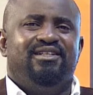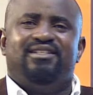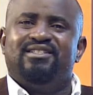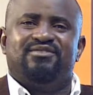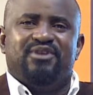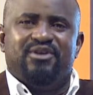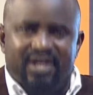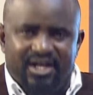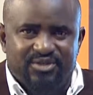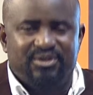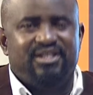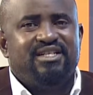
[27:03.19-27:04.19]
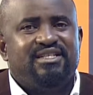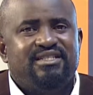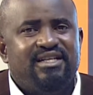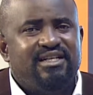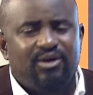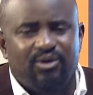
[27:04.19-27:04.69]
is very hard to
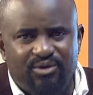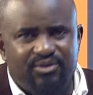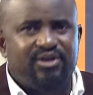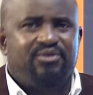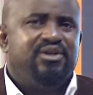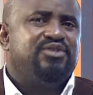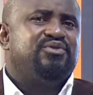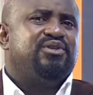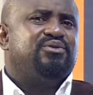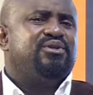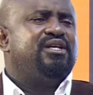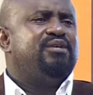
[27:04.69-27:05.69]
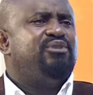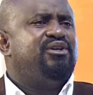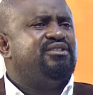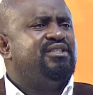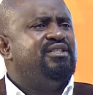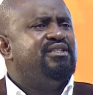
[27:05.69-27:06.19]
understand all the grants we are talking
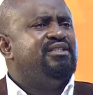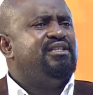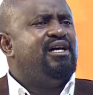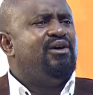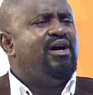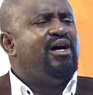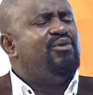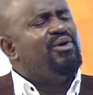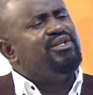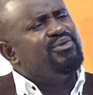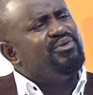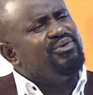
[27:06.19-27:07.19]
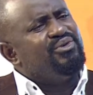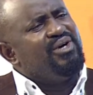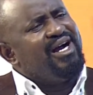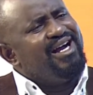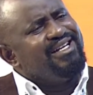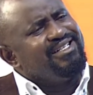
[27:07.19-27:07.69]
about. Now, I want to
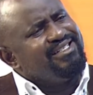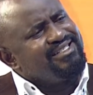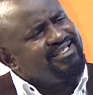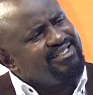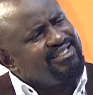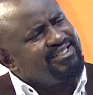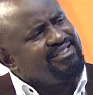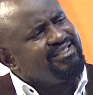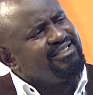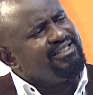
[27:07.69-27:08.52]
understand,